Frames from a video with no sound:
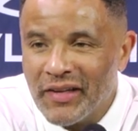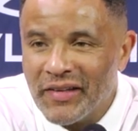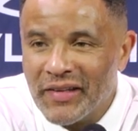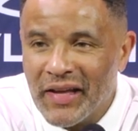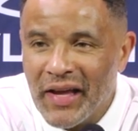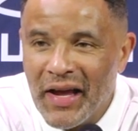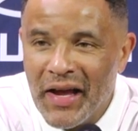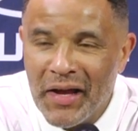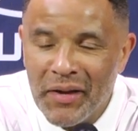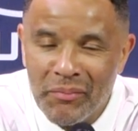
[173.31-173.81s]

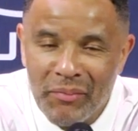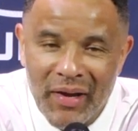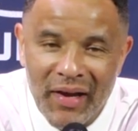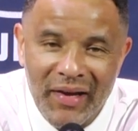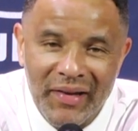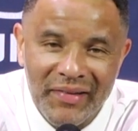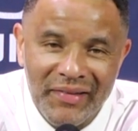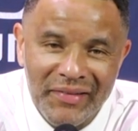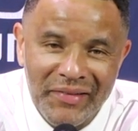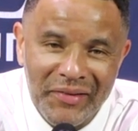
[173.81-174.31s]
game
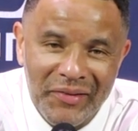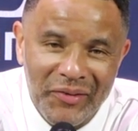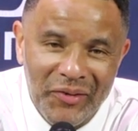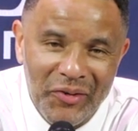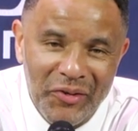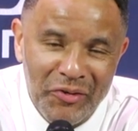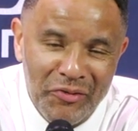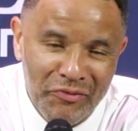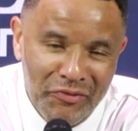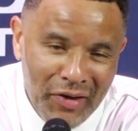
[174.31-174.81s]
back. You know,
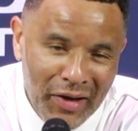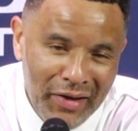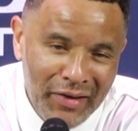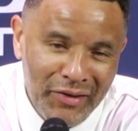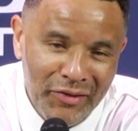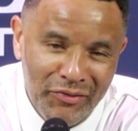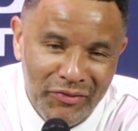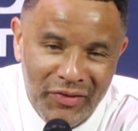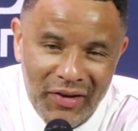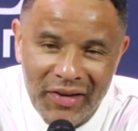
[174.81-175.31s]
you fight.
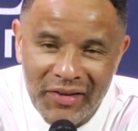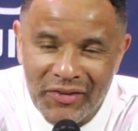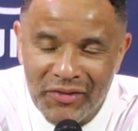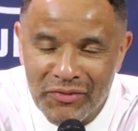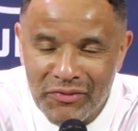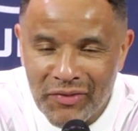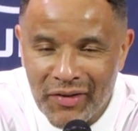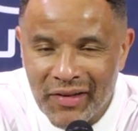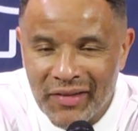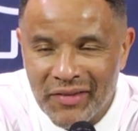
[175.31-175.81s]
You're
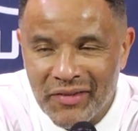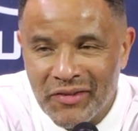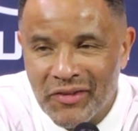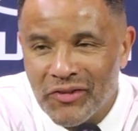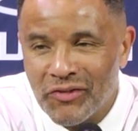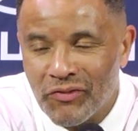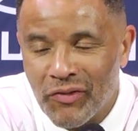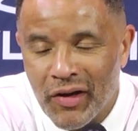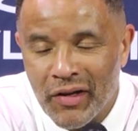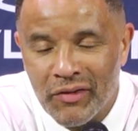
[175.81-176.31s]

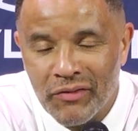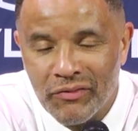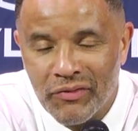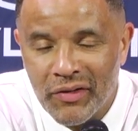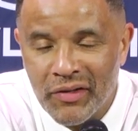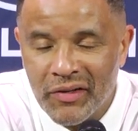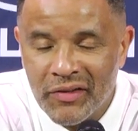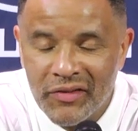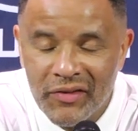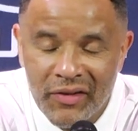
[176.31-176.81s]
just fighting
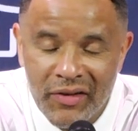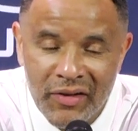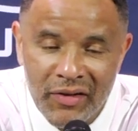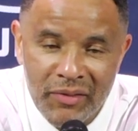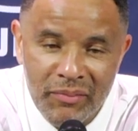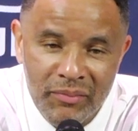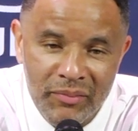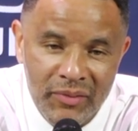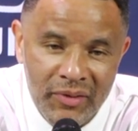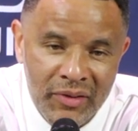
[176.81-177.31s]
for your
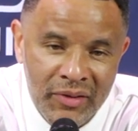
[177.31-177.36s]
team.